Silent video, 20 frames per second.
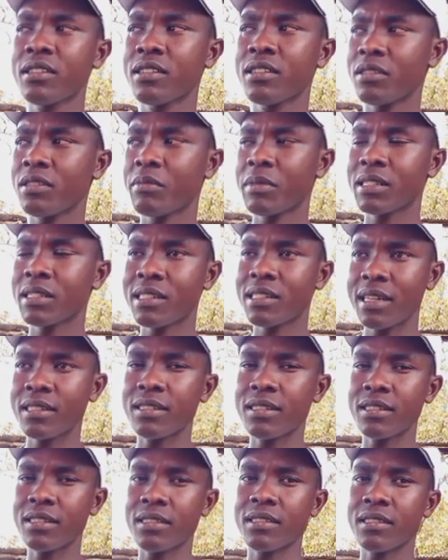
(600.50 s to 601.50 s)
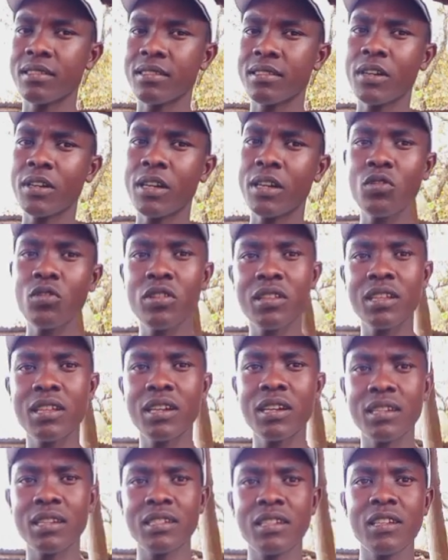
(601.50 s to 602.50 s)
mastitis. By doing
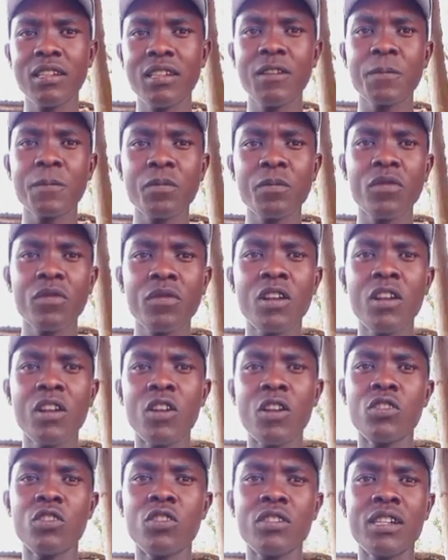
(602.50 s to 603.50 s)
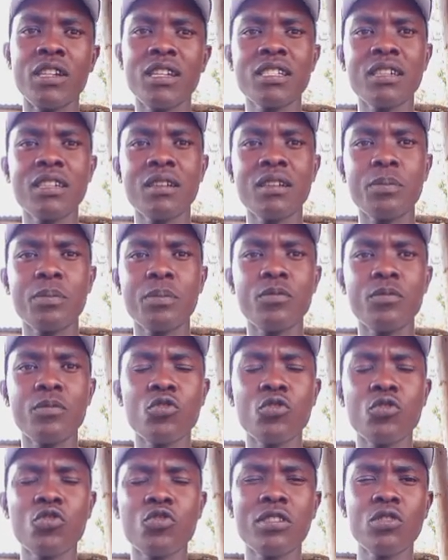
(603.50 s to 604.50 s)
that, that is a you
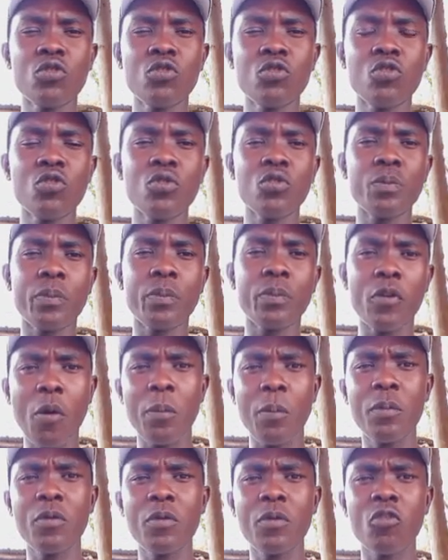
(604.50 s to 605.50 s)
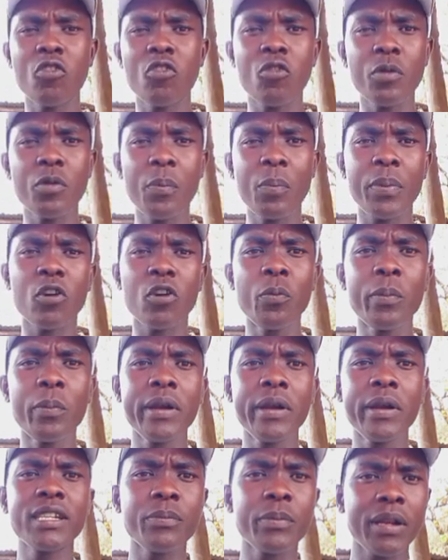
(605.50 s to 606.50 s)
should do proper complete
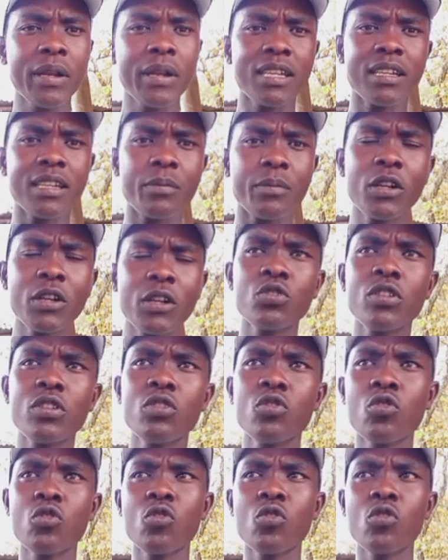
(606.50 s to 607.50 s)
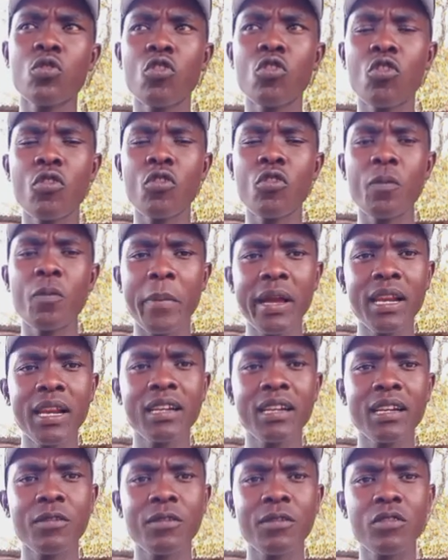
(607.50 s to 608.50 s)
milking. Make sure you milk
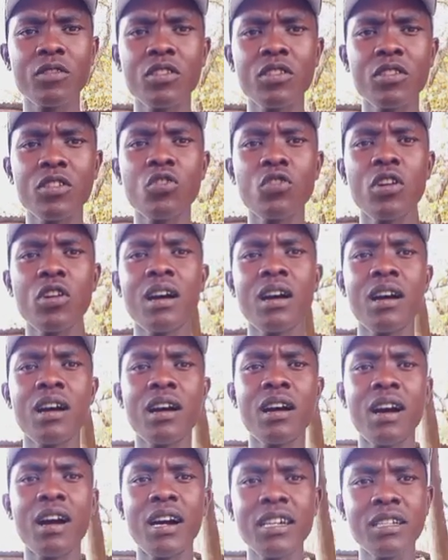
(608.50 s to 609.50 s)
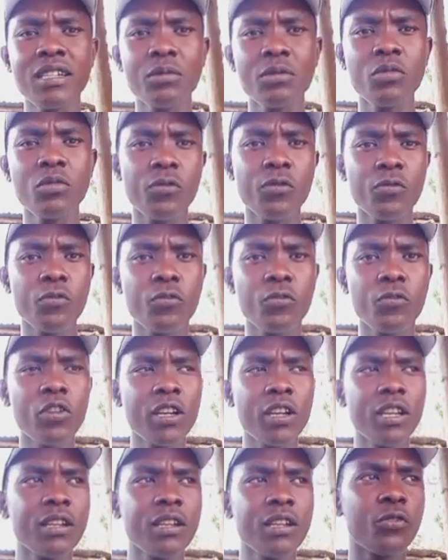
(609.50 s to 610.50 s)
your animal fully
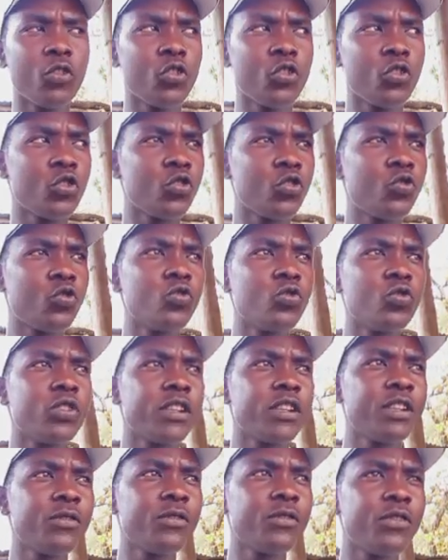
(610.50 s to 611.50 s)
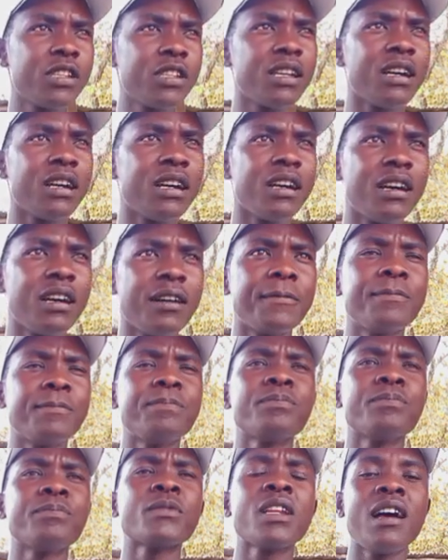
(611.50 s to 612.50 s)
for you to give it a
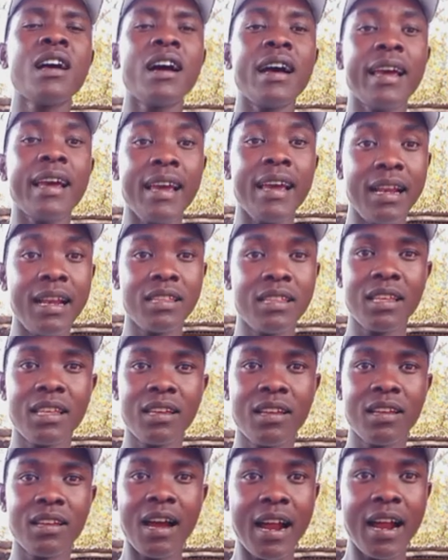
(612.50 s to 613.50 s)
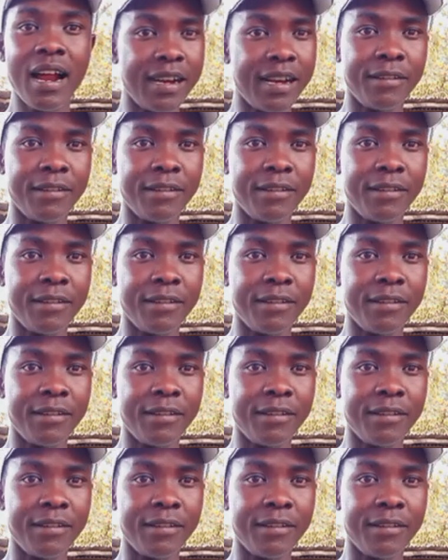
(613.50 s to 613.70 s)
health adder.